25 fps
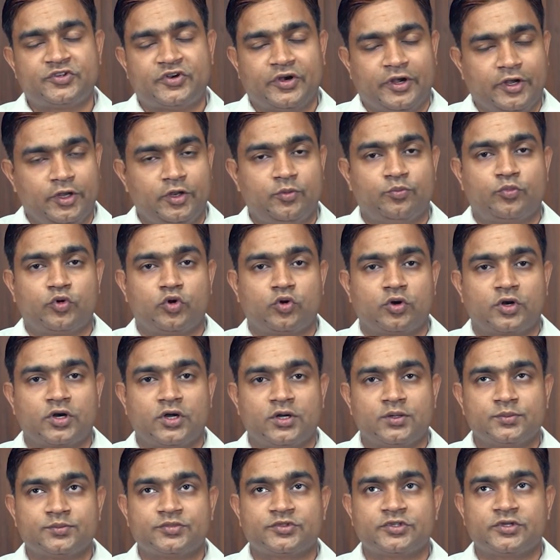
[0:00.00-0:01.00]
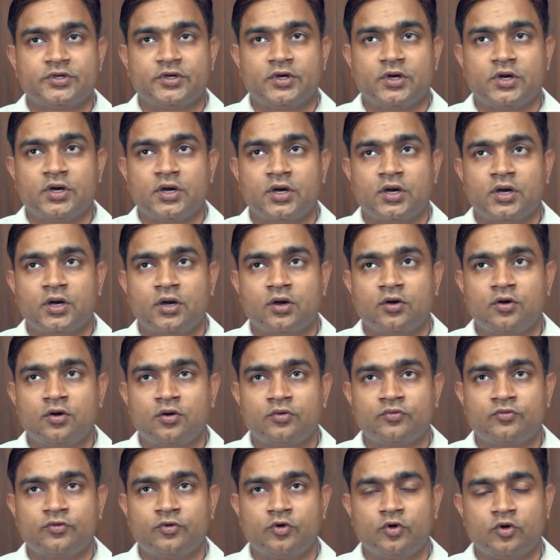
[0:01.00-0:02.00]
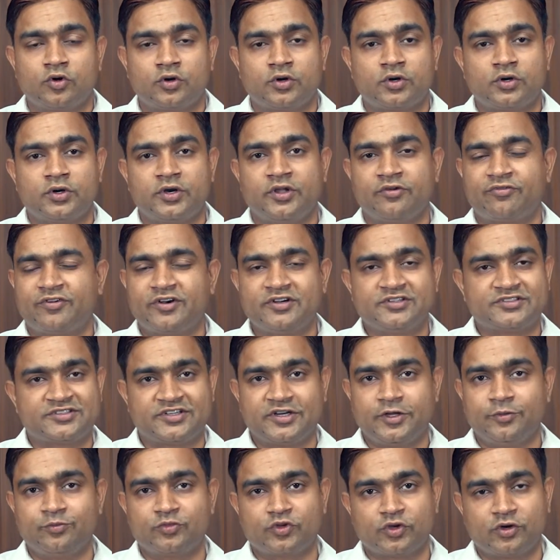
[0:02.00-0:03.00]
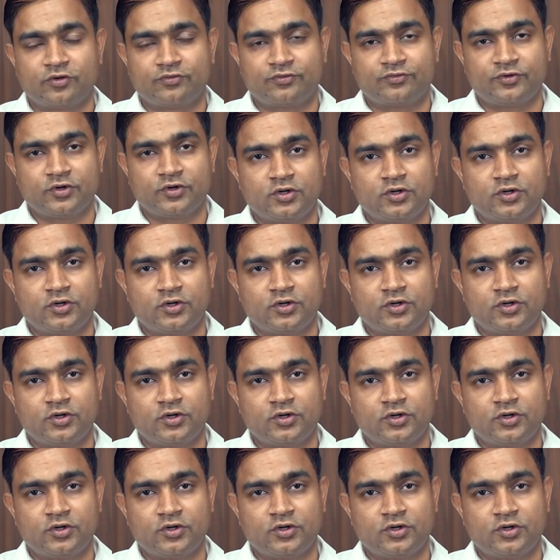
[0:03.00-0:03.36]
training programs for different streams of